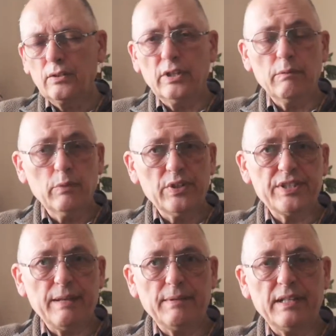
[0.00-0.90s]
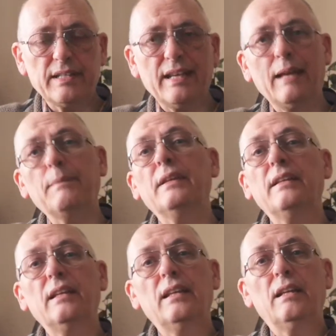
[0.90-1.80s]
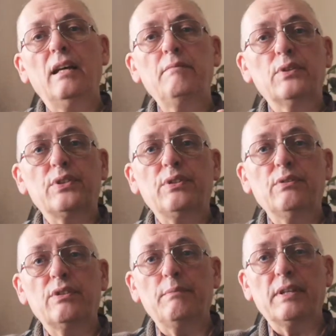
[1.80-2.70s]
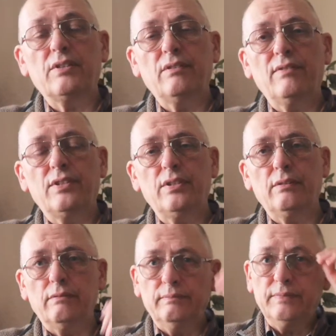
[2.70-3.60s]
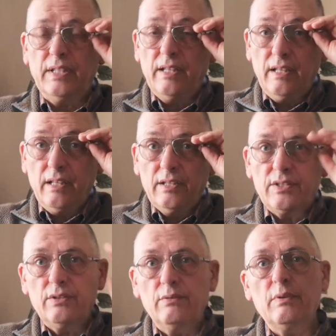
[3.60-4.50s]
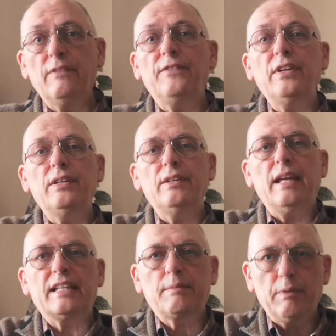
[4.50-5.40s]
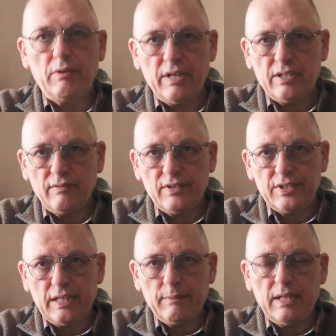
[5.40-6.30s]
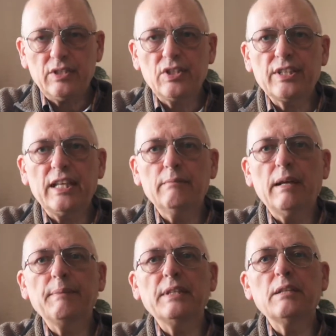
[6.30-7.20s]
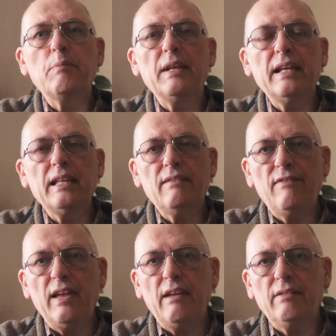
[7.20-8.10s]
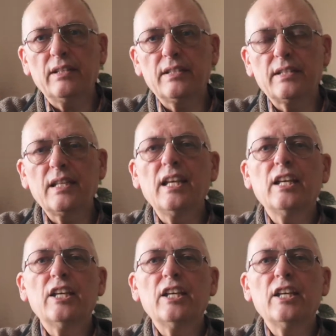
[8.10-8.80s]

going at one step at a time, and most tunes are a mixture of the two. So a further exploration of the C major scale might be to play the various